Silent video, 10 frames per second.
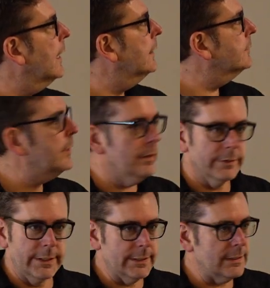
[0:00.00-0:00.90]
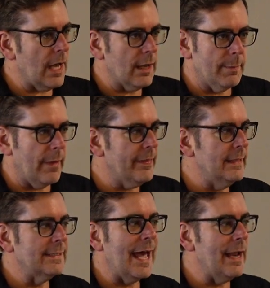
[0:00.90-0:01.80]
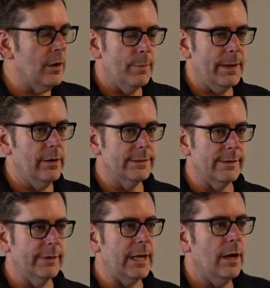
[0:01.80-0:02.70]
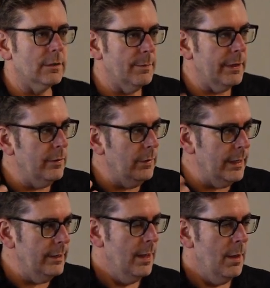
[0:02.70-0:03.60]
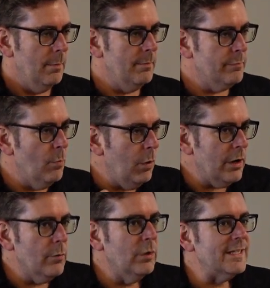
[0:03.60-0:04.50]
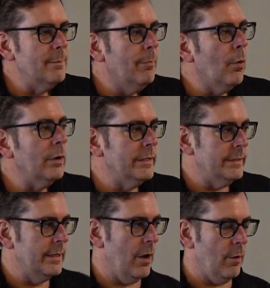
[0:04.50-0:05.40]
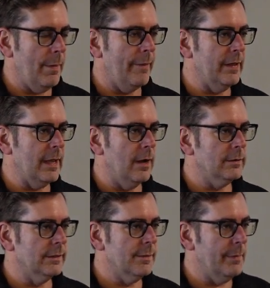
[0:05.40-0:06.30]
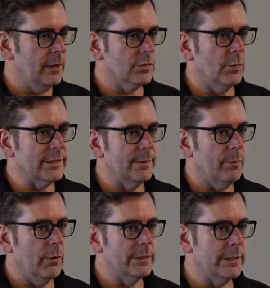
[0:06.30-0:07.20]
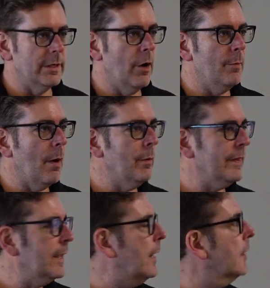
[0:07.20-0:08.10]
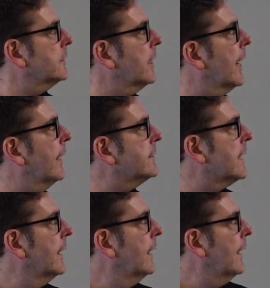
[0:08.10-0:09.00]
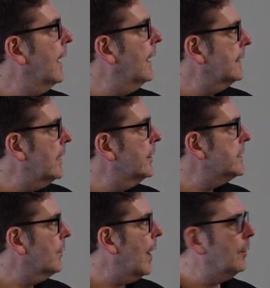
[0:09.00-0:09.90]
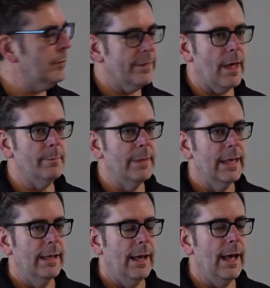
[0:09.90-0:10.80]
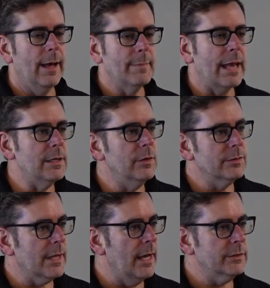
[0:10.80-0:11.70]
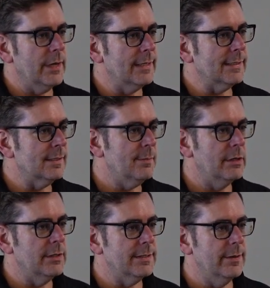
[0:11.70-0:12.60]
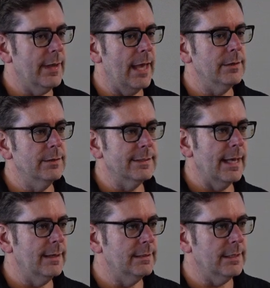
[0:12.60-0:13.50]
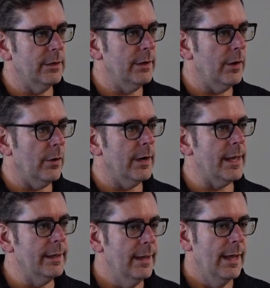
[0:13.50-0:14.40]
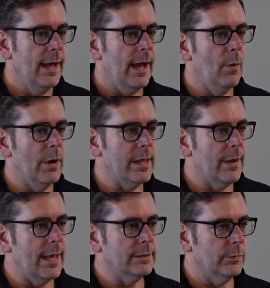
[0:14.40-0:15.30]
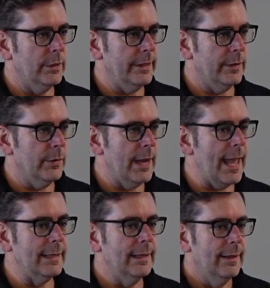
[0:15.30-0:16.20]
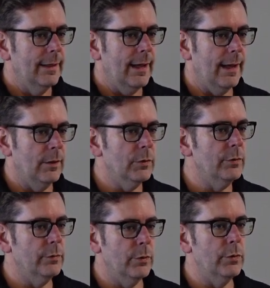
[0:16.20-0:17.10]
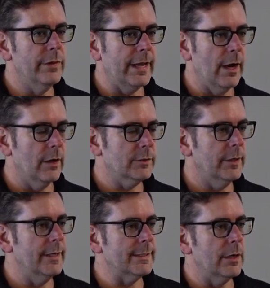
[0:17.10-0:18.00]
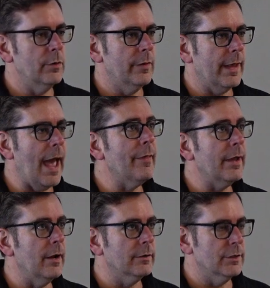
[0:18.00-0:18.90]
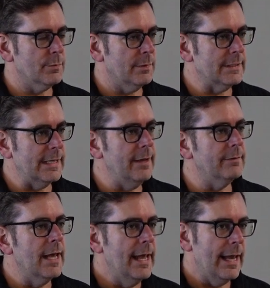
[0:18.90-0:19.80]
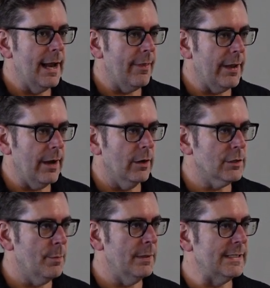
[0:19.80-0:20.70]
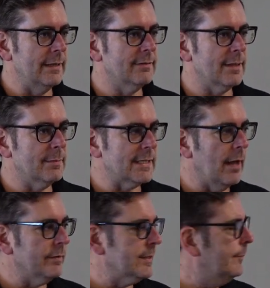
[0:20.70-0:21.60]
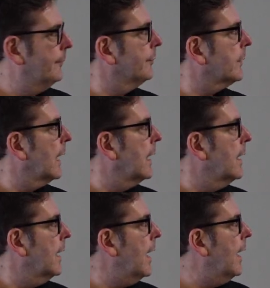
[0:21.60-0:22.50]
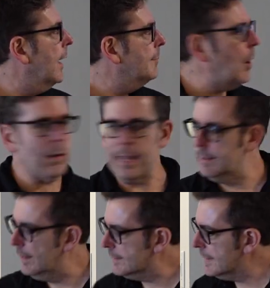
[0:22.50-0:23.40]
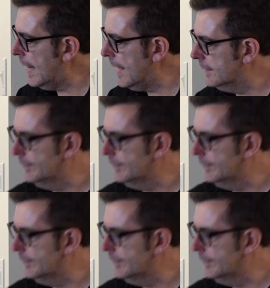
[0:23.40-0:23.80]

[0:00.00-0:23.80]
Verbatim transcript: uh, you don't need to talk about the entire appearance of a character, but you want to what are what's important to know about the character's appearance? What's important to know about what the character has uh, carries around with them? Um, and use contrast as much as you can. Use that interiority uh, when you can to really create uh, who who the character is and who the, how the character is perceived and how the character perceives themselves. Um, okay, next slide.